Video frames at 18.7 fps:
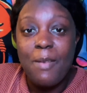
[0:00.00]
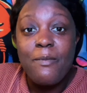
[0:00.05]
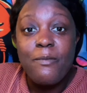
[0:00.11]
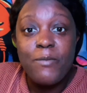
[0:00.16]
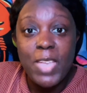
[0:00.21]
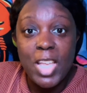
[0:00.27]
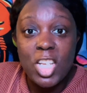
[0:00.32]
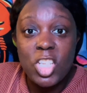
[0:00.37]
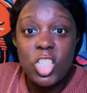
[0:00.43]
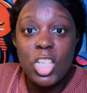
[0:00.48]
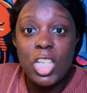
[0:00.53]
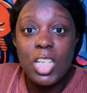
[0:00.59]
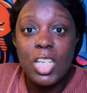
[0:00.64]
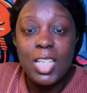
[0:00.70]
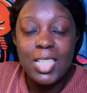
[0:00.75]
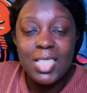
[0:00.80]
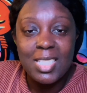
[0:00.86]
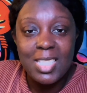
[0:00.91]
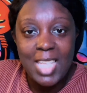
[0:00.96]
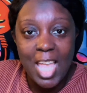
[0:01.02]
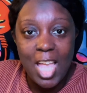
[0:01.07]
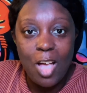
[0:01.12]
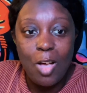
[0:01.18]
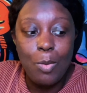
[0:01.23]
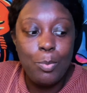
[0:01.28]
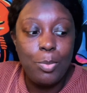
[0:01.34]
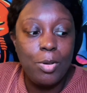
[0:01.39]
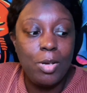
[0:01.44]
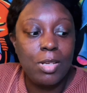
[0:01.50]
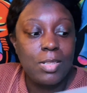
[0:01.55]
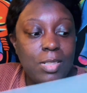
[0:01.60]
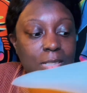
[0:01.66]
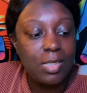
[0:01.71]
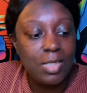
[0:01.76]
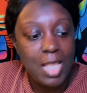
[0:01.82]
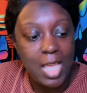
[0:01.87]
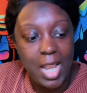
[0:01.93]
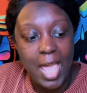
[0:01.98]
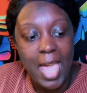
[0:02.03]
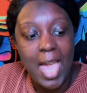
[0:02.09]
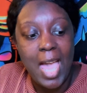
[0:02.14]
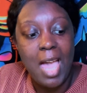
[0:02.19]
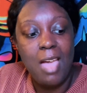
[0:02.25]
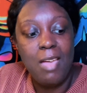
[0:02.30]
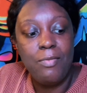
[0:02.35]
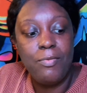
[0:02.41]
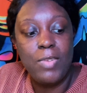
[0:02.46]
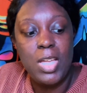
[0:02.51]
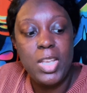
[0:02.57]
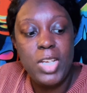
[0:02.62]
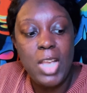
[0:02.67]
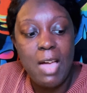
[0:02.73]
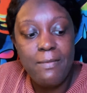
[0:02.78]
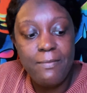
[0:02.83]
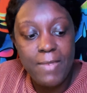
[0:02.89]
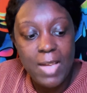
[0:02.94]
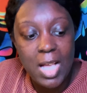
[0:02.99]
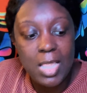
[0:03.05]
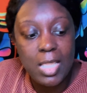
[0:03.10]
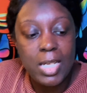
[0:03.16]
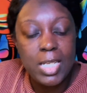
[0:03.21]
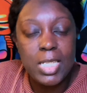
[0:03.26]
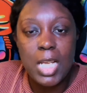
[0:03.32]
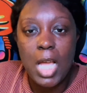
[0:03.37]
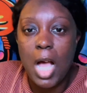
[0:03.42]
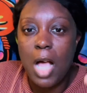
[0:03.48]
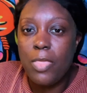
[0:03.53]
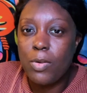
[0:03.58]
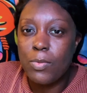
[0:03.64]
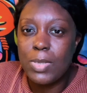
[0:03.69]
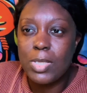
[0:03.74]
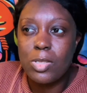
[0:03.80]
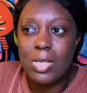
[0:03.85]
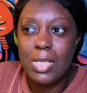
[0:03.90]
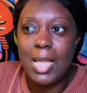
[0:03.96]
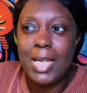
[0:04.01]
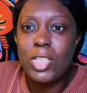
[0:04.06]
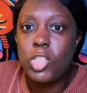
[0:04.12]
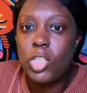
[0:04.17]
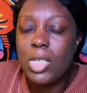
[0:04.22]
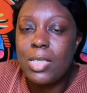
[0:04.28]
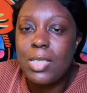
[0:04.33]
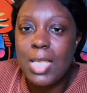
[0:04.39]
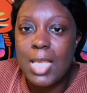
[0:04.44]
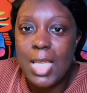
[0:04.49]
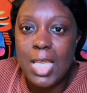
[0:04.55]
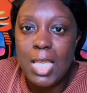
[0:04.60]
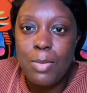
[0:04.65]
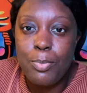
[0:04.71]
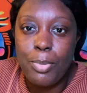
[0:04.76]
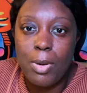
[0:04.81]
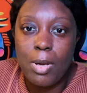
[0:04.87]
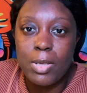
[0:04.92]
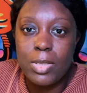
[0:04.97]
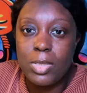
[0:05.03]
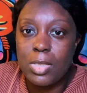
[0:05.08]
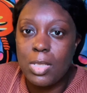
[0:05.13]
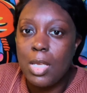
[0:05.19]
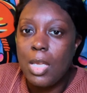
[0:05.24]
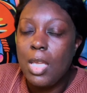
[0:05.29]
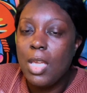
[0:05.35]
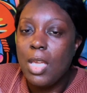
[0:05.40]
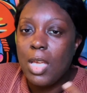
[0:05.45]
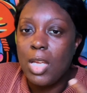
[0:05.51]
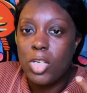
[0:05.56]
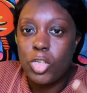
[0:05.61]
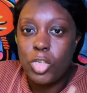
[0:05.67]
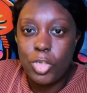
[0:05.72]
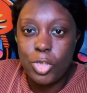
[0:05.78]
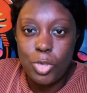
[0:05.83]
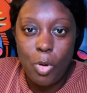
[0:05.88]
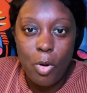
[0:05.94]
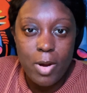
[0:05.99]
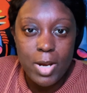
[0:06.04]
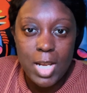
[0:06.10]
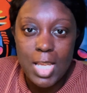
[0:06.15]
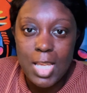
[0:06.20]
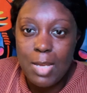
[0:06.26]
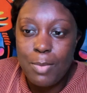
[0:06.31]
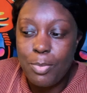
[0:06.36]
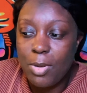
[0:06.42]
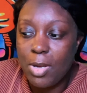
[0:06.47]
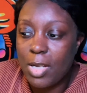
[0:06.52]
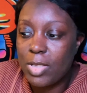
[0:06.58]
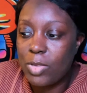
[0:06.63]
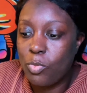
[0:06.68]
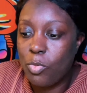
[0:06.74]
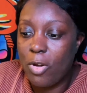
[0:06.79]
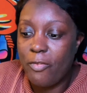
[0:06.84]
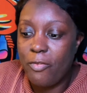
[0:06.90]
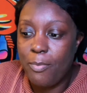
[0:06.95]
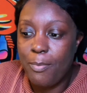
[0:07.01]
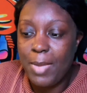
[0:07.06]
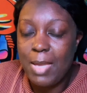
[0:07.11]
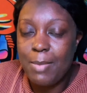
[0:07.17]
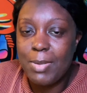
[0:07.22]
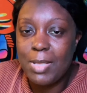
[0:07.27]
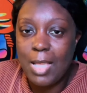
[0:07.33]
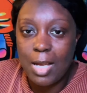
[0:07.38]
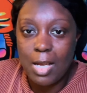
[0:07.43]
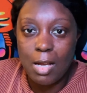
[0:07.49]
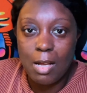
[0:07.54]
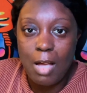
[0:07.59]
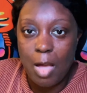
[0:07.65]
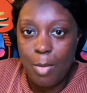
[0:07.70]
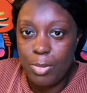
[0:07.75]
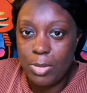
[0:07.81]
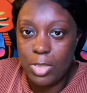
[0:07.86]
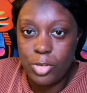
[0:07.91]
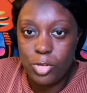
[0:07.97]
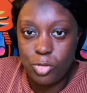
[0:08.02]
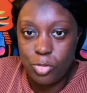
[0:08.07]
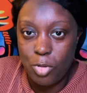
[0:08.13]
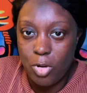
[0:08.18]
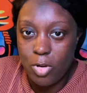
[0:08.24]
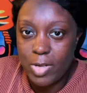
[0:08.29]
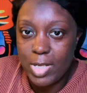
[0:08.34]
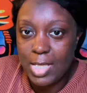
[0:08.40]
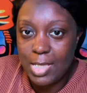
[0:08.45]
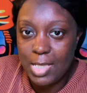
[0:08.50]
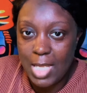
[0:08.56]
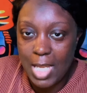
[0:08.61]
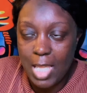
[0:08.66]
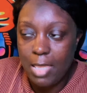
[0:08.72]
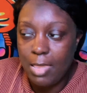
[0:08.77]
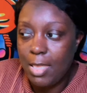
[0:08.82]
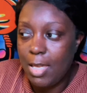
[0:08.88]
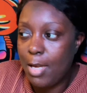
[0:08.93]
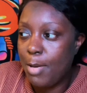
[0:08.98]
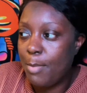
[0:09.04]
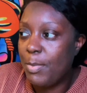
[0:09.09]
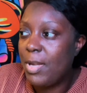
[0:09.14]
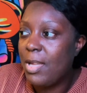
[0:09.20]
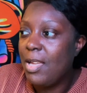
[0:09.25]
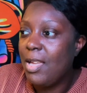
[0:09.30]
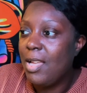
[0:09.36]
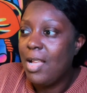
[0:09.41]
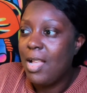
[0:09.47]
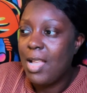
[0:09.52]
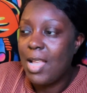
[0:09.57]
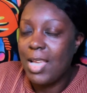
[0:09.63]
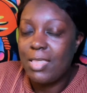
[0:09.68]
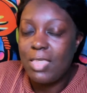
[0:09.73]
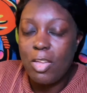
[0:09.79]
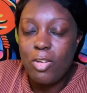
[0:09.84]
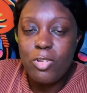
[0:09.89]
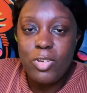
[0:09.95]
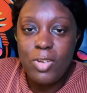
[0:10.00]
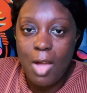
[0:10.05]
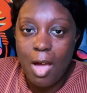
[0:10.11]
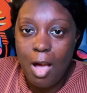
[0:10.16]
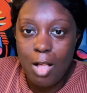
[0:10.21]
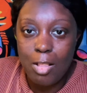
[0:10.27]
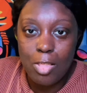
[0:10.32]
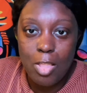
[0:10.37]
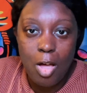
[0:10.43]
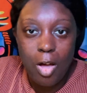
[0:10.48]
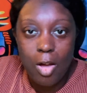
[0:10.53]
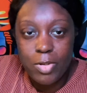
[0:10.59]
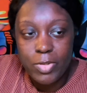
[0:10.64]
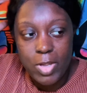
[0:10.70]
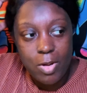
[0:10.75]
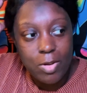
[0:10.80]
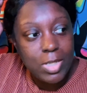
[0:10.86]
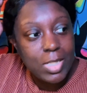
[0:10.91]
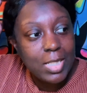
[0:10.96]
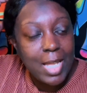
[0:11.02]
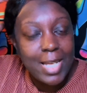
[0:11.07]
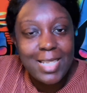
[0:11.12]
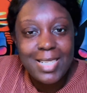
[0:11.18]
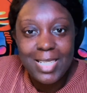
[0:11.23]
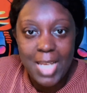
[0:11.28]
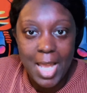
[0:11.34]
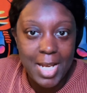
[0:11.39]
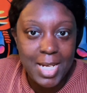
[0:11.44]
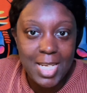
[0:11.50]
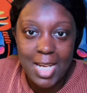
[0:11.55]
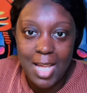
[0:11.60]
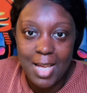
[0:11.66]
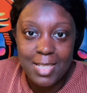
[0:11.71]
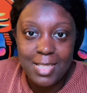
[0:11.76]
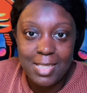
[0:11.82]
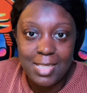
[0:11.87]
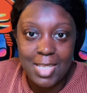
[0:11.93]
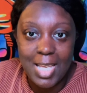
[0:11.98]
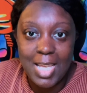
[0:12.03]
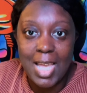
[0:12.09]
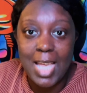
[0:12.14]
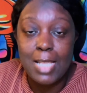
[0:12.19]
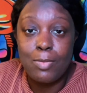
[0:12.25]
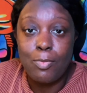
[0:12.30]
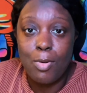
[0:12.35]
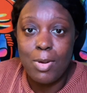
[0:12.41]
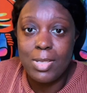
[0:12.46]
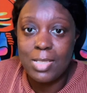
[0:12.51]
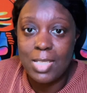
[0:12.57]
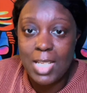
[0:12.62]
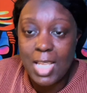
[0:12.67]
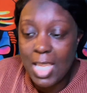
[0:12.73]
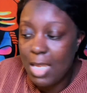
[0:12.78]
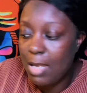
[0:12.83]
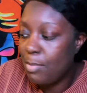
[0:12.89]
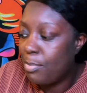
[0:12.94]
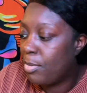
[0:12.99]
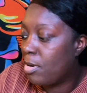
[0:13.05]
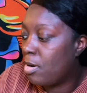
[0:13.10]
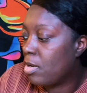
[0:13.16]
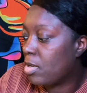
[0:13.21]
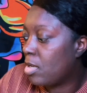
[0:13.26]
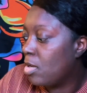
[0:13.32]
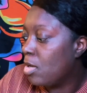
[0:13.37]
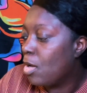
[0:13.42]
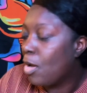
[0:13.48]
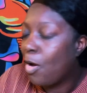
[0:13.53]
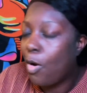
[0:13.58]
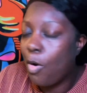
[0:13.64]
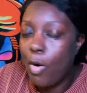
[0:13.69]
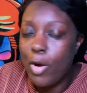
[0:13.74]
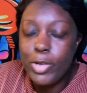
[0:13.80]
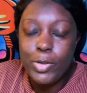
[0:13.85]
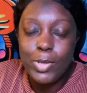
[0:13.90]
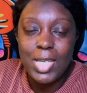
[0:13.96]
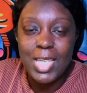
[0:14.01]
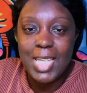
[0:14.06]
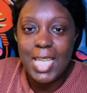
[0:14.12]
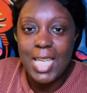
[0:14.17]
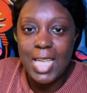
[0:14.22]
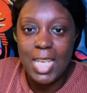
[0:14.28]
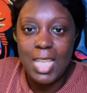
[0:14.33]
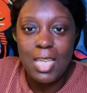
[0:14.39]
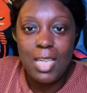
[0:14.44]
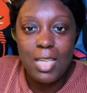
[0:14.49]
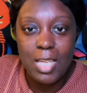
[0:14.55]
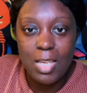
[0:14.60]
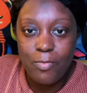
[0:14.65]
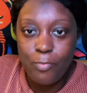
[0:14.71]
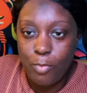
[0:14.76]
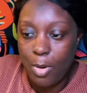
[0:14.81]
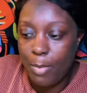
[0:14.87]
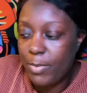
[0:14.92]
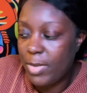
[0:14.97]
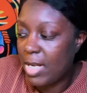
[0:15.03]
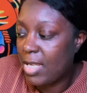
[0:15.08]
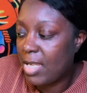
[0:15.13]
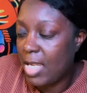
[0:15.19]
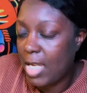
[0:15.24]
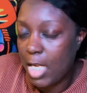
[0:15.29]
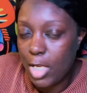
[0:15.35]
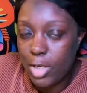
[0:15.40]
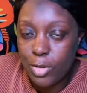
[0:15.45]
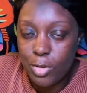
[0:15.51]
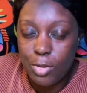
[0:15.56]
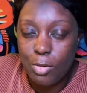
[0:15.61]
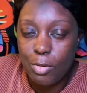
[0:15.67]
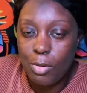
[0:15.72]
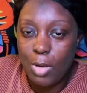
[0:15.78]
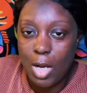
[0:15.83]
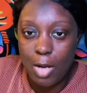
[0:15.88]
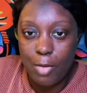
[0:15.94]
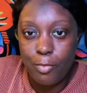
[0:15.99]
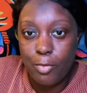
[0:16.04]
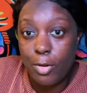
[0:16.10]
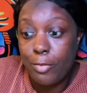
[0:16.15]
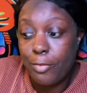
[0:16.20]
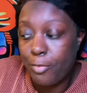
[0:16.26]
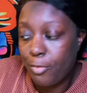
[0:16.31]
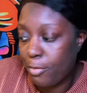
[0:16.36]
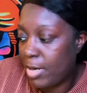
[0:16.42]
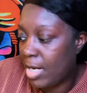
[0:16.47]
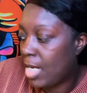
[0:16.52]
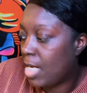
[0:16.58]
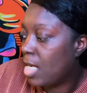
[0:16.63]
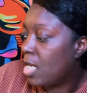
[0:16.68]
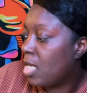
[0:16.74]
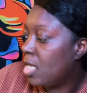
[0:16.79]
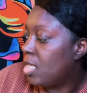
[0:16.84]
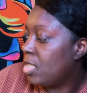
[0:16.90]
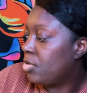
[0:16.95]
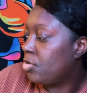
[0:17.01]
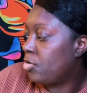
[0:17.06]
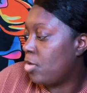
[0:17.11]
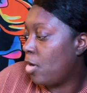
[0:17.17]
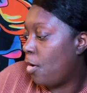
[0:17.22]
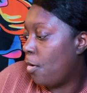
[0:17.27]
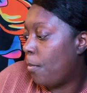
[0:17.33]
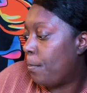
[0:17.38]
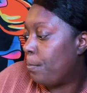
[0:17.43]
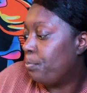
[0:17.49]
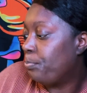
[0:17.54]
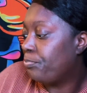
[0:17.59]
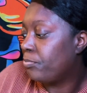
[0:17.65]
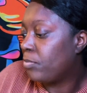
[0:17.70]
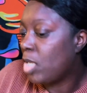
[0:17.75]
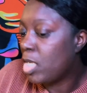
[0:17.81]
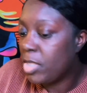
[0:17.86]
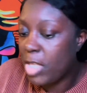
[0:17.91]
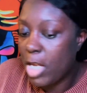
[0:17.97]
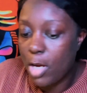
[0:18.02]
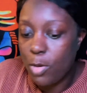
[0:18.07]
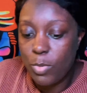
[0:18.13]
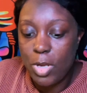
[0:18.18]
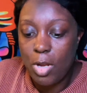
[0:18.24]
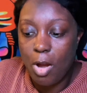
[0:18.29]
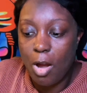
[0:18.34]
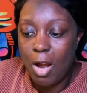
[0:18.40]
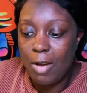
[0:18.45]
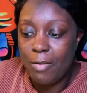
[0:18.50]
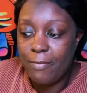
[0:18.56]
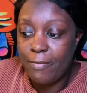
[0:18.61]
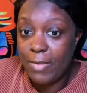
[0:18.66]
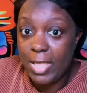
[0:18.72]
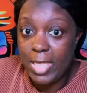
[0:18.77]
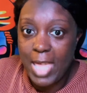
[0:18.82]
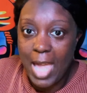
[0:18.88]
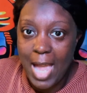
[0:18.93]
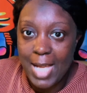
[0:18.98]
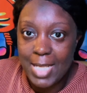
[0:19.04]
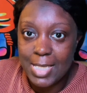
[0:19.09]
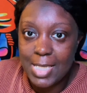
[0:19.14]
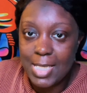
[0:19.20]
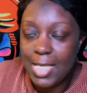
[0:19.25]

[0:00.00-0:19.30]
fiction tale books that I have. A novella, and the other ones are like just ebooks, short ebooks with maybe like a couple of stories in them. And they're not long. They're only like 99 cents as far as an ebook, or you can get it from the Kindle for free. So there we are for that.